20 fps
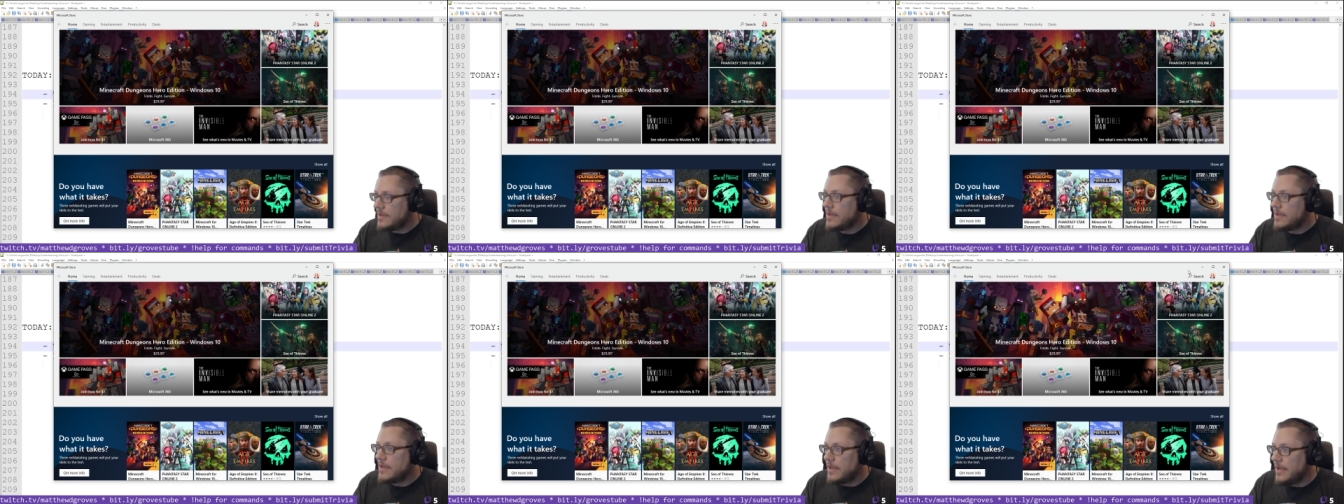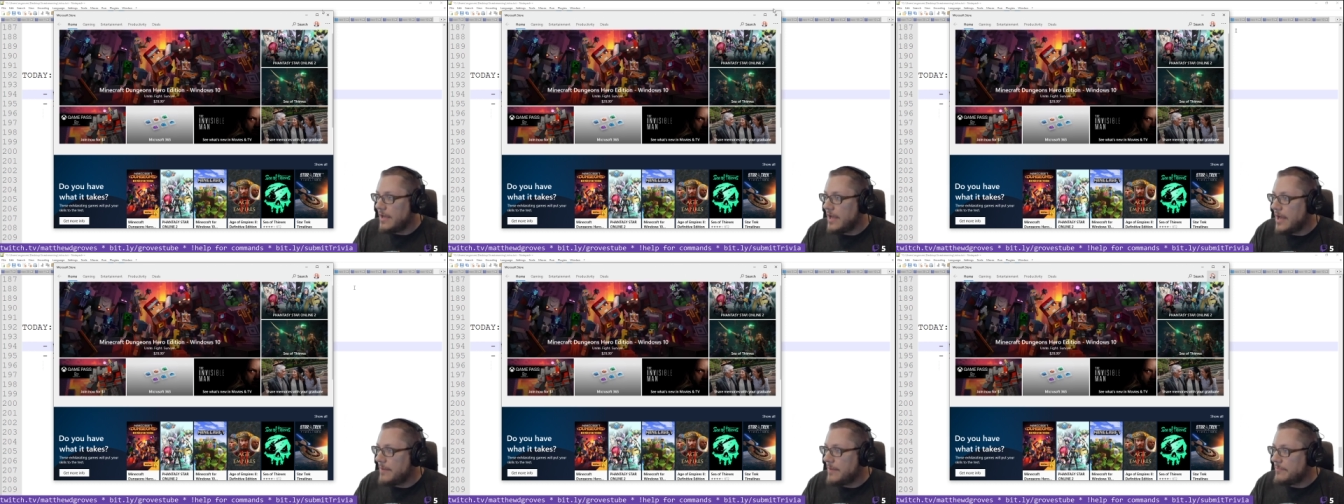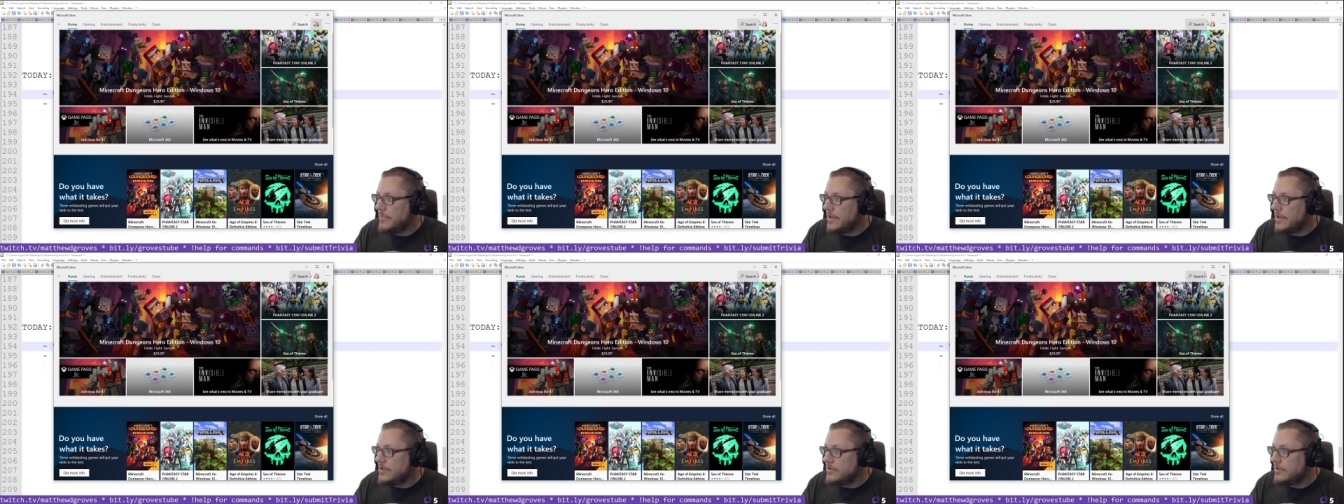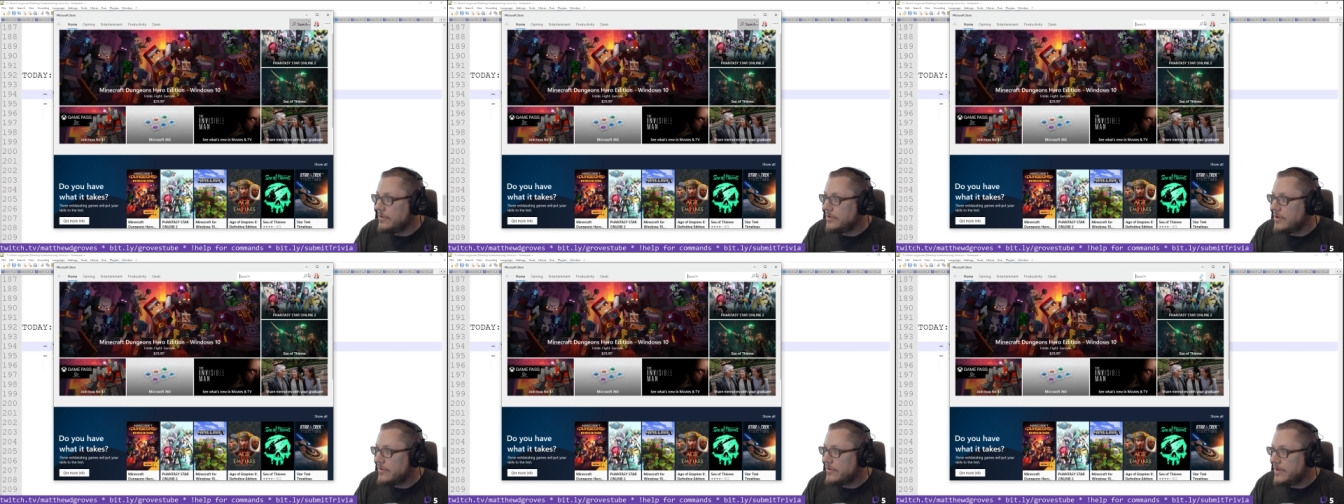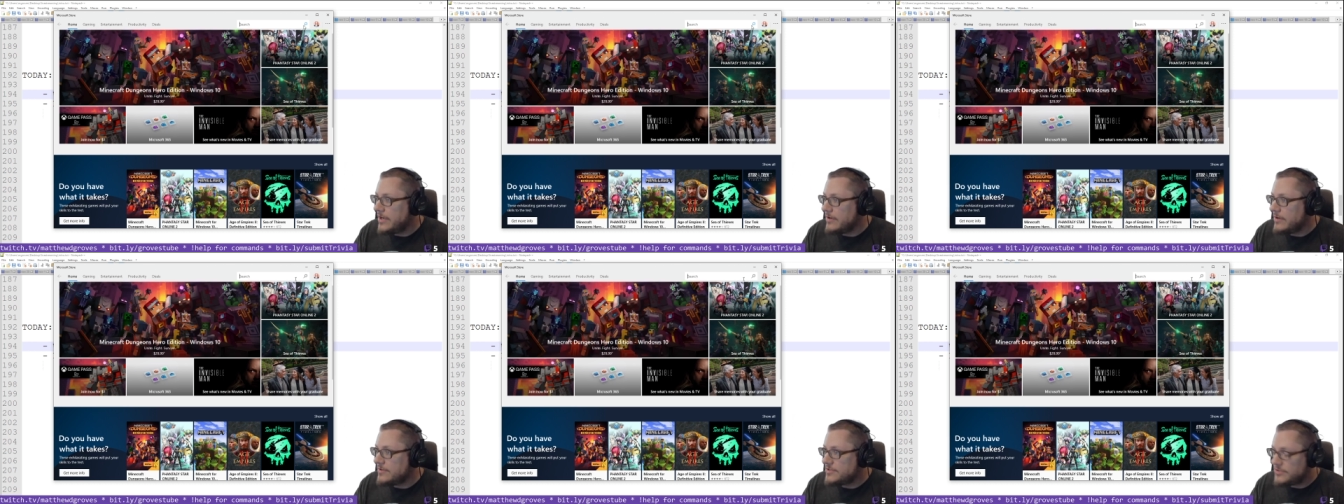But you can go in
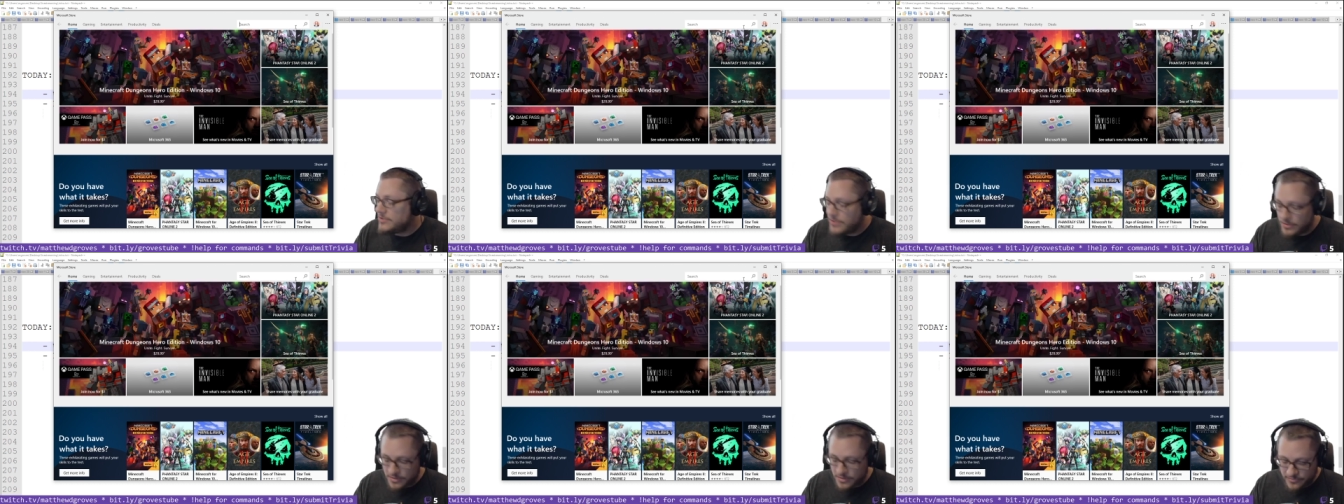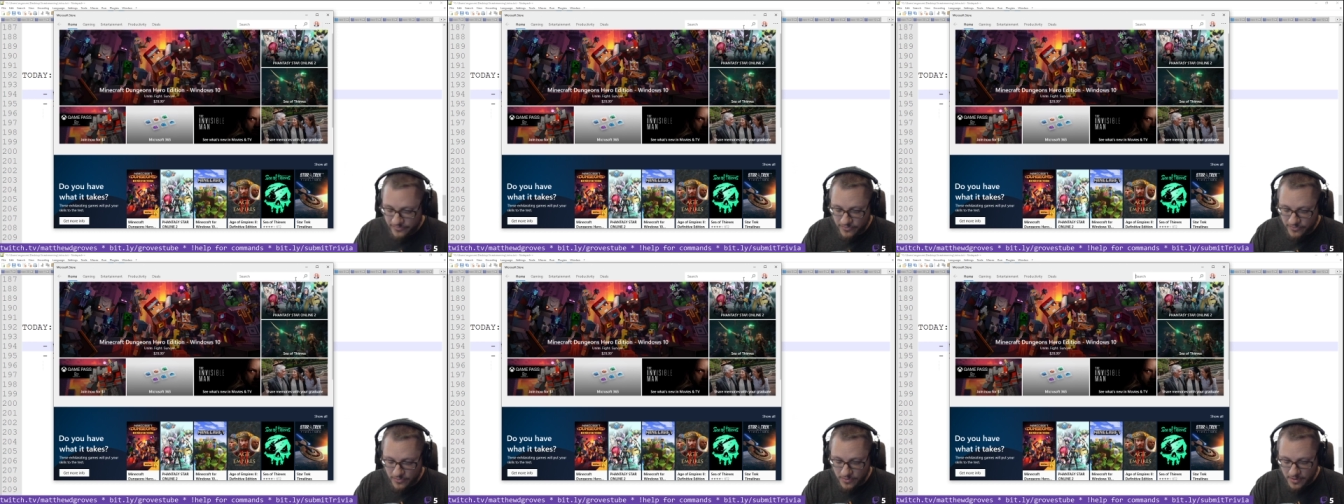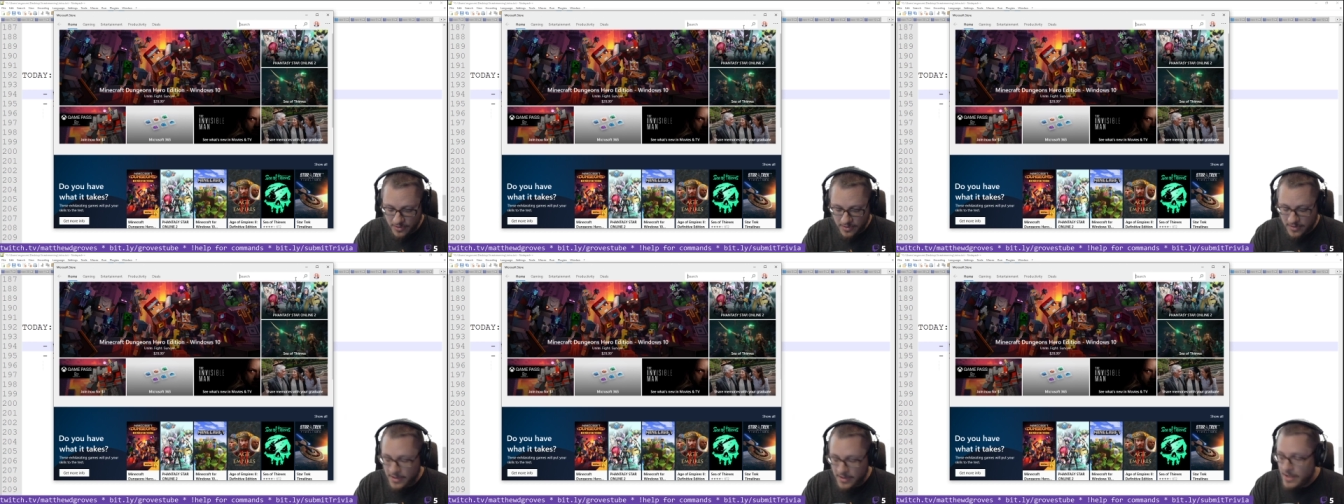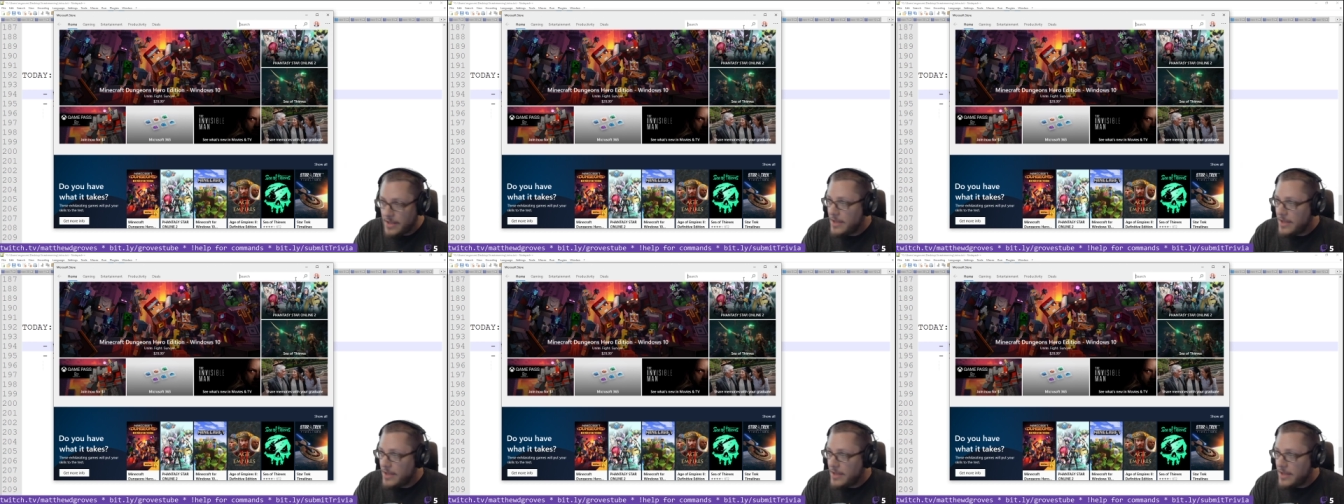here and search for,